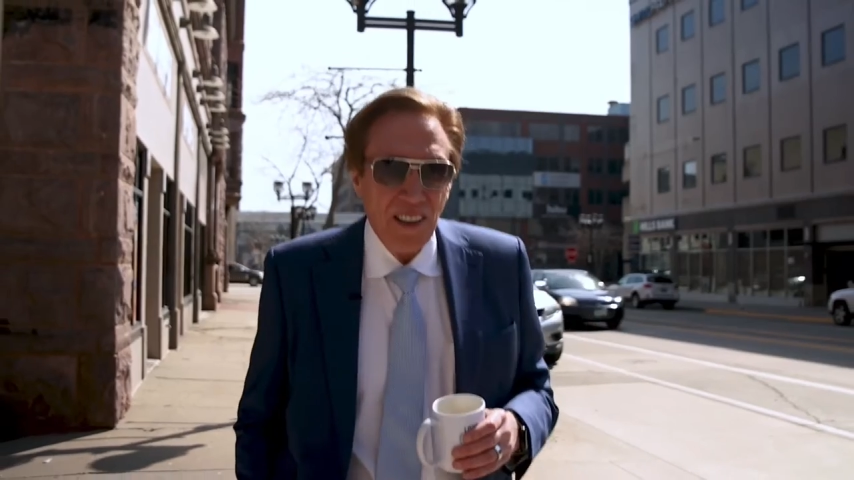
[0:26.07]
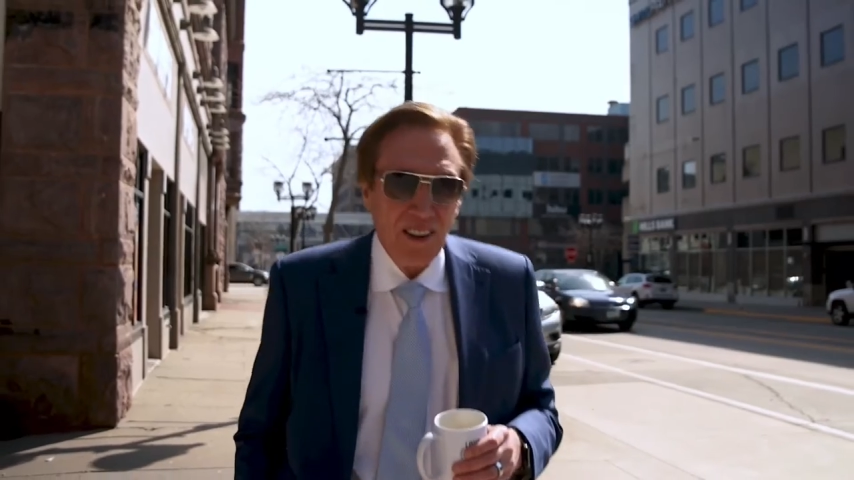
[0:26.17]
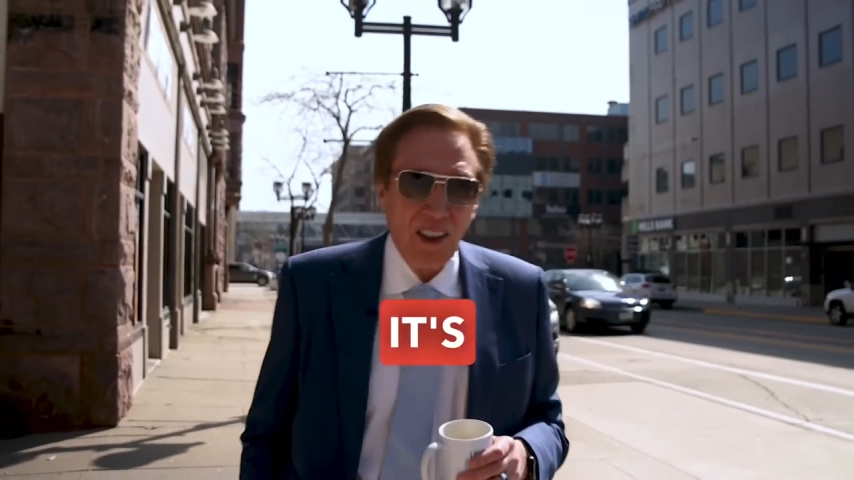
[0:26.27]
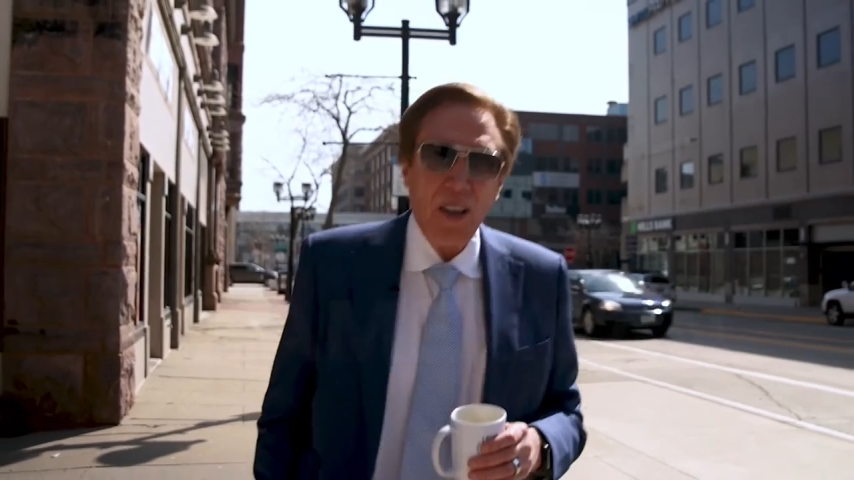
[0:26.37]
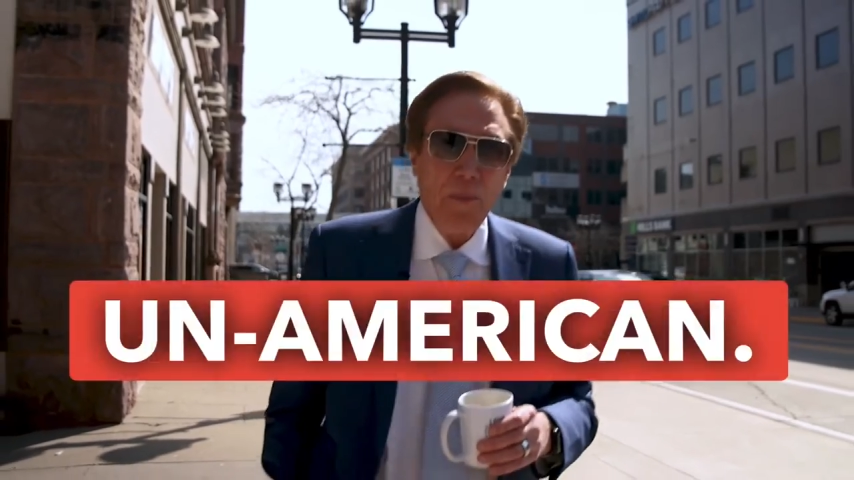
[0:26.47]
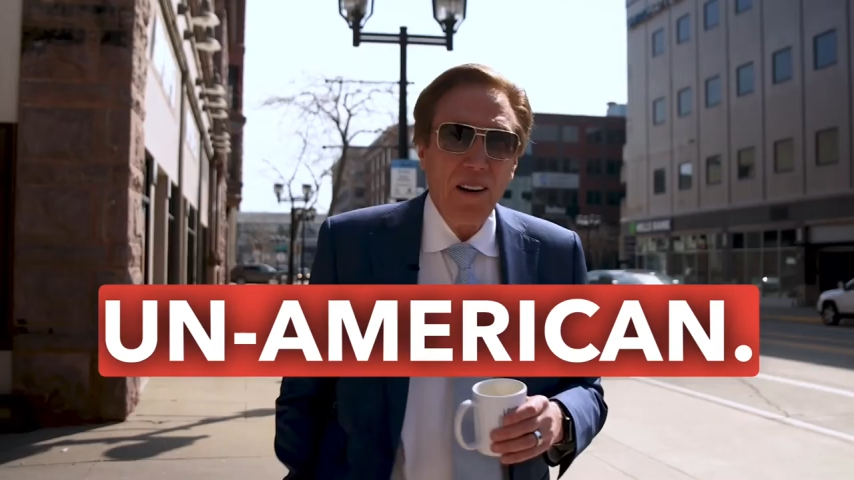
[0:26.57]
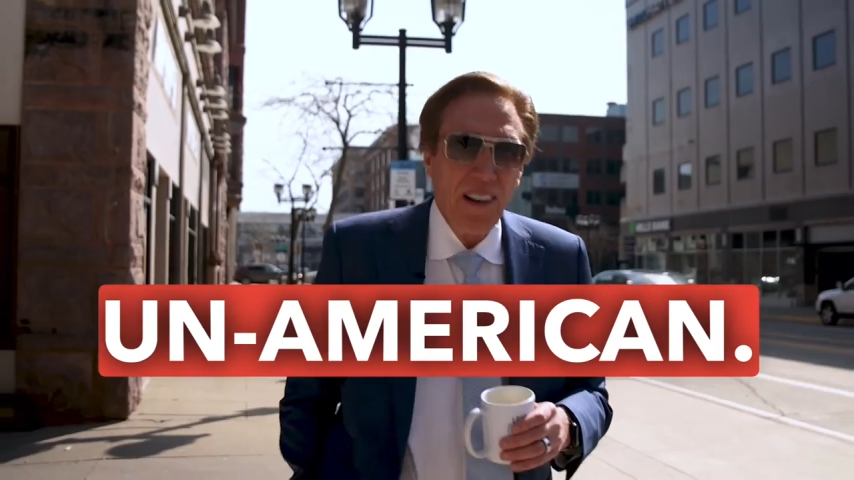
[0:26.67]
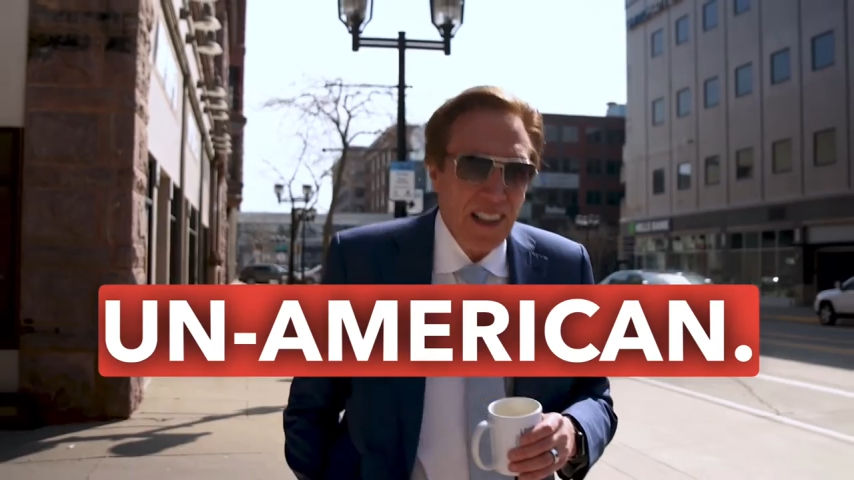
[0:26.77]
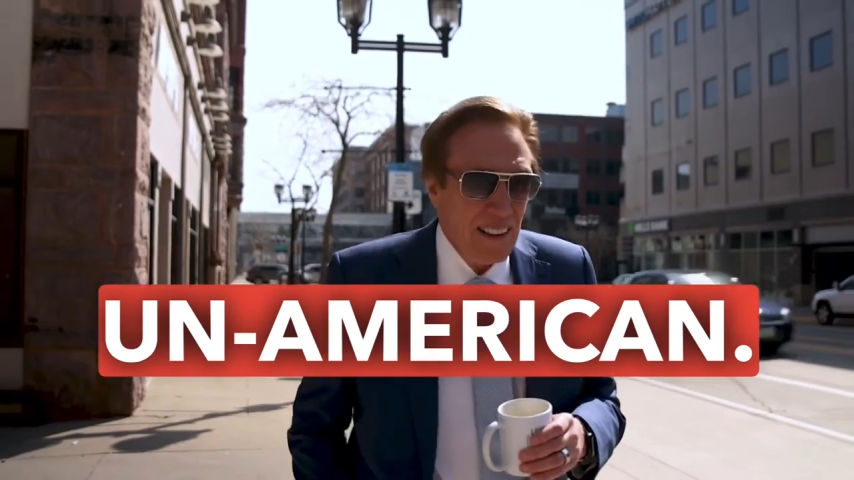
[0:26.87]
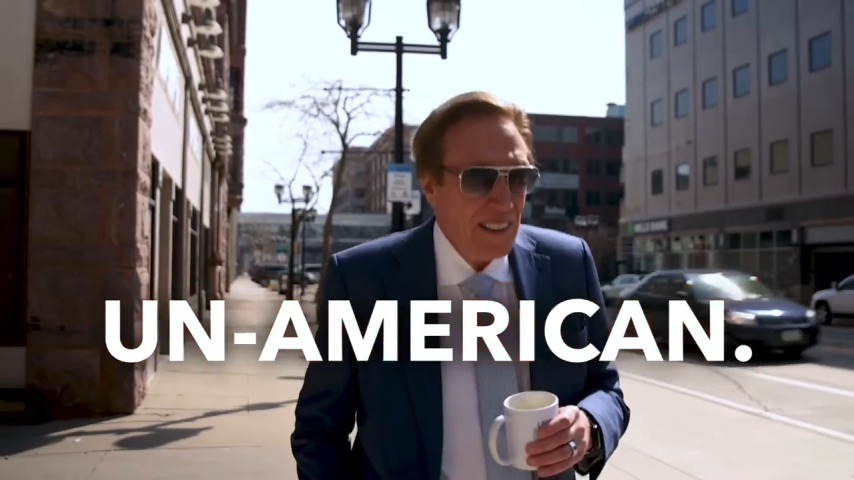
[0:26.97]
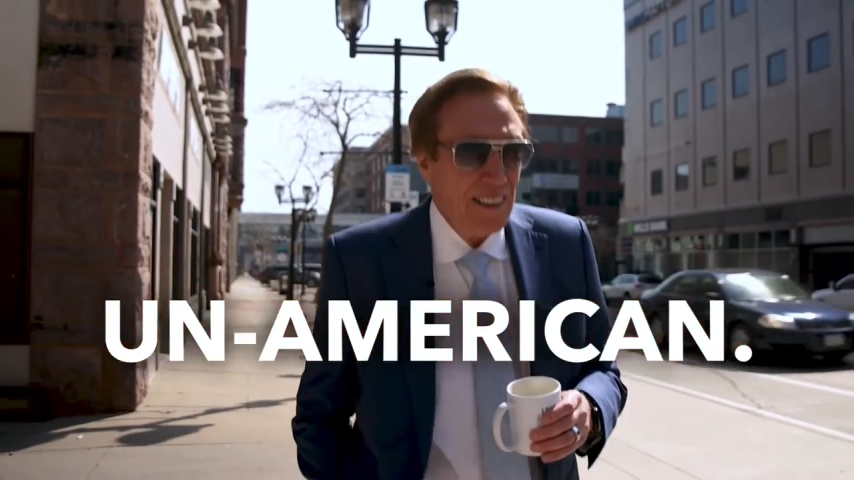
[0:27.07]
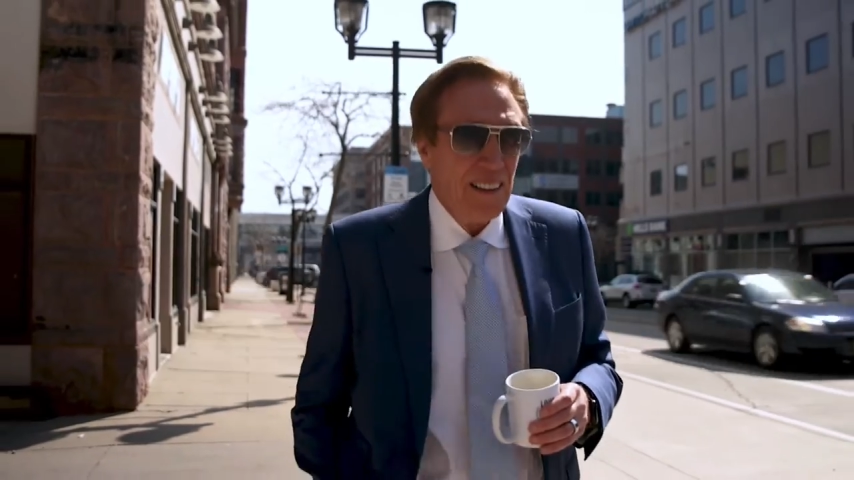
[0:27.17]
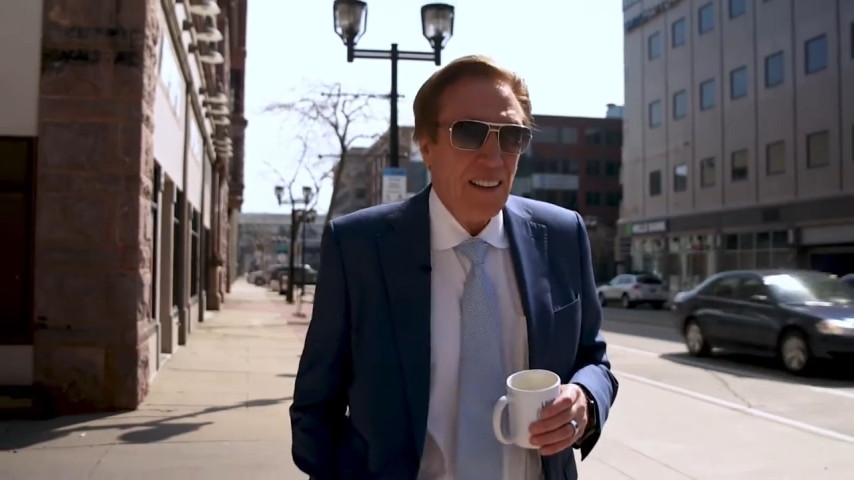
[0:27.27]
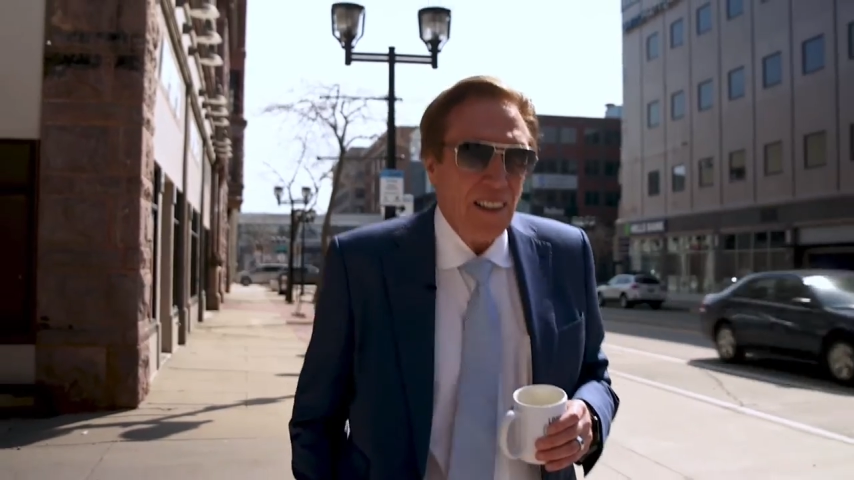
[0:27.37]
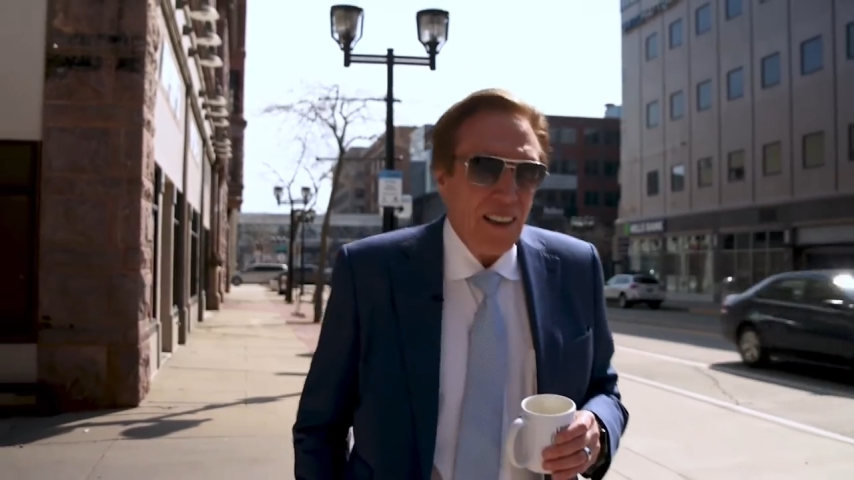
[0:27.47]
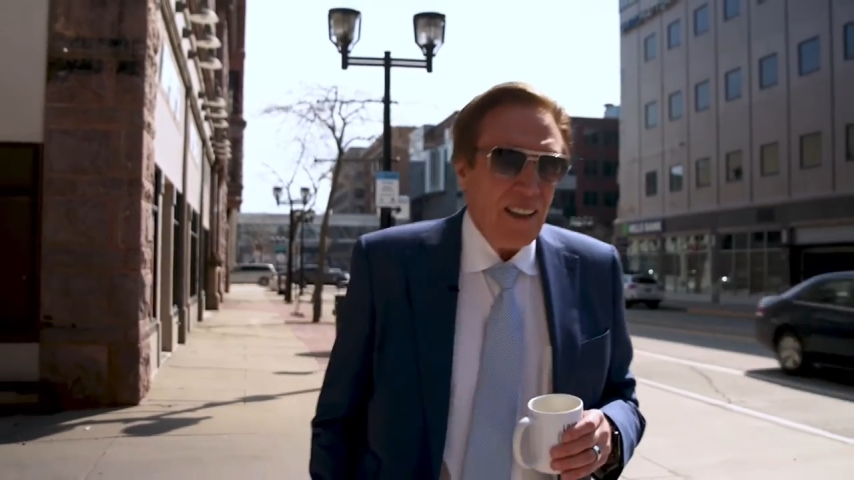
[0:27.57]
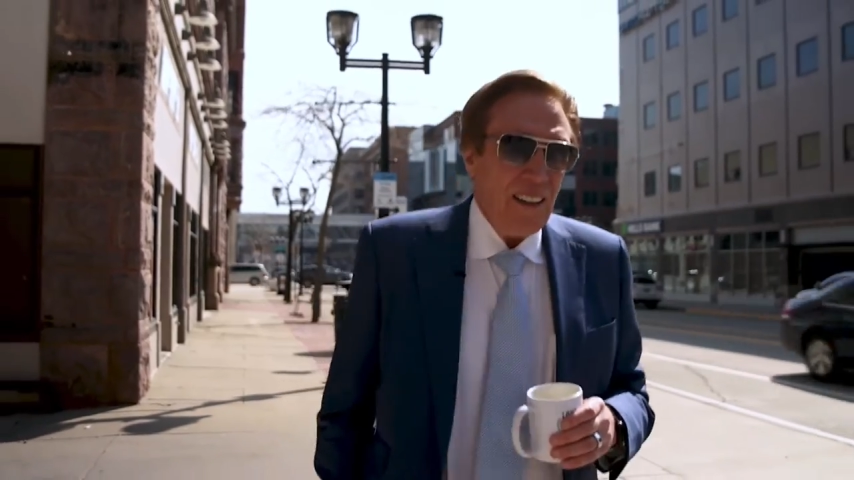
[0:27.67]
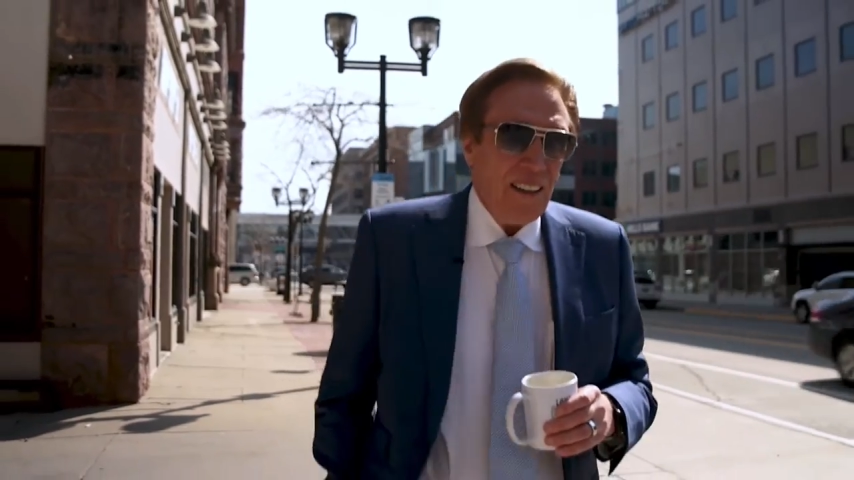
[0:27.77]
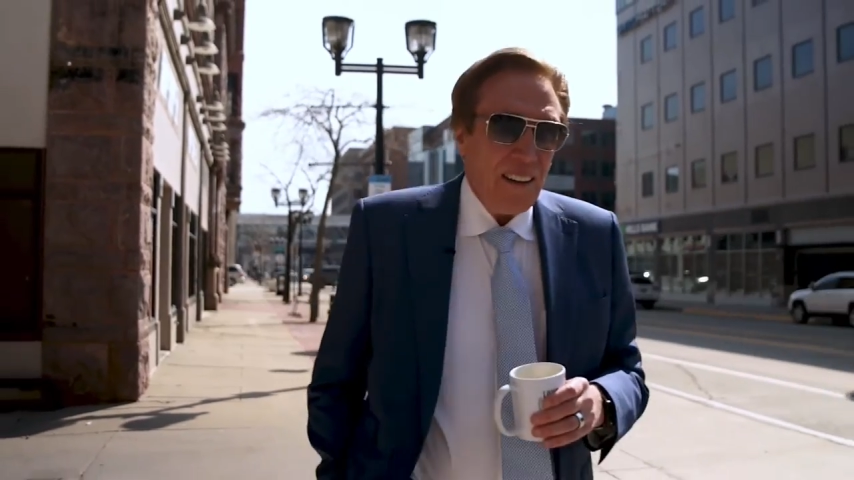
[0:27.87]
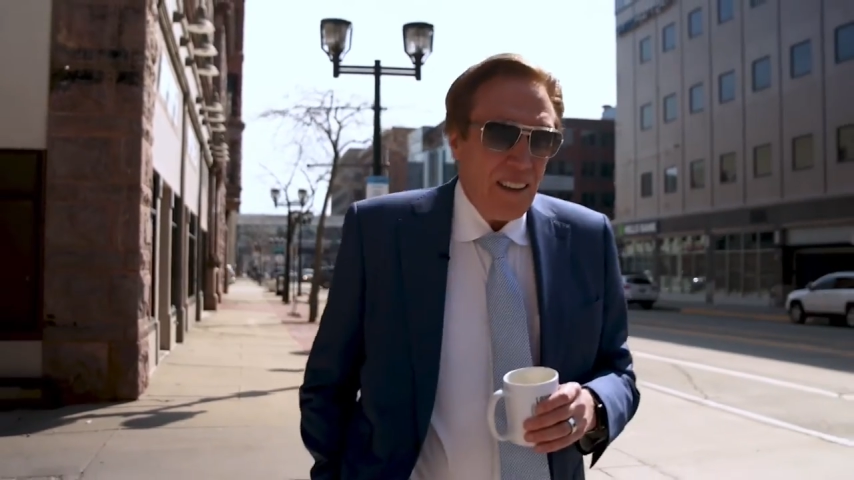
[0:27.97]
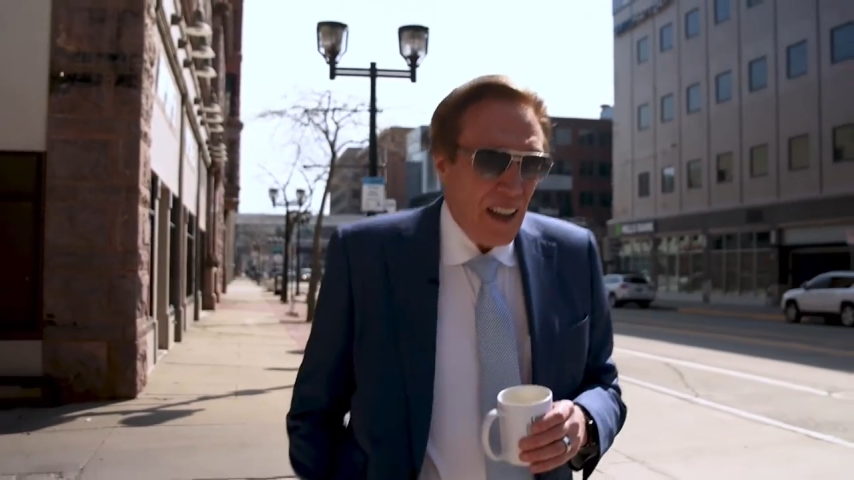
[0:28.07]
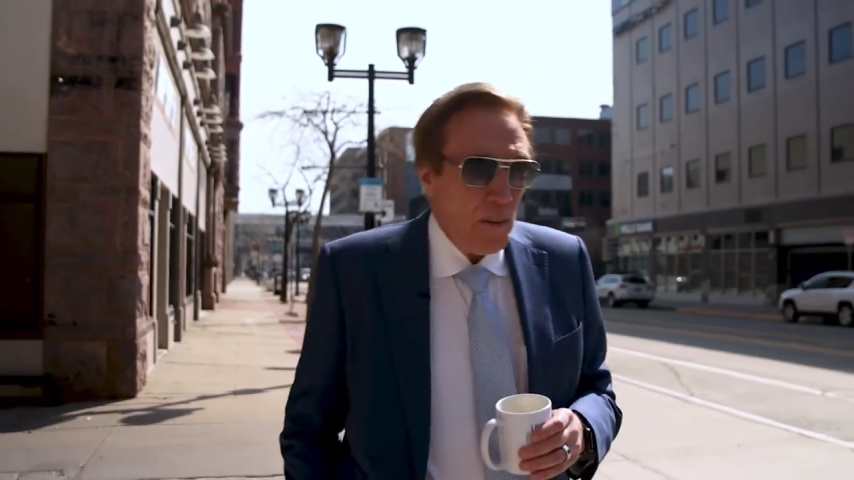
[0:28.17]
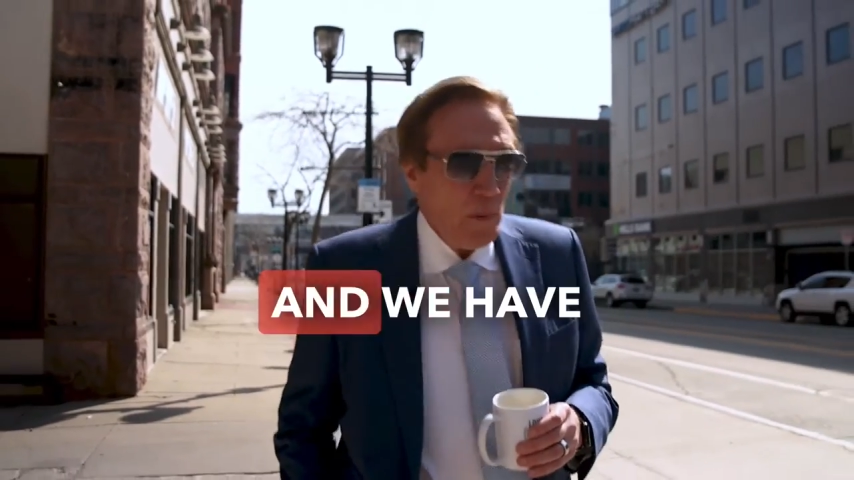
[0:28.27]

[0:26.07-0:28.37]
It's un-American. And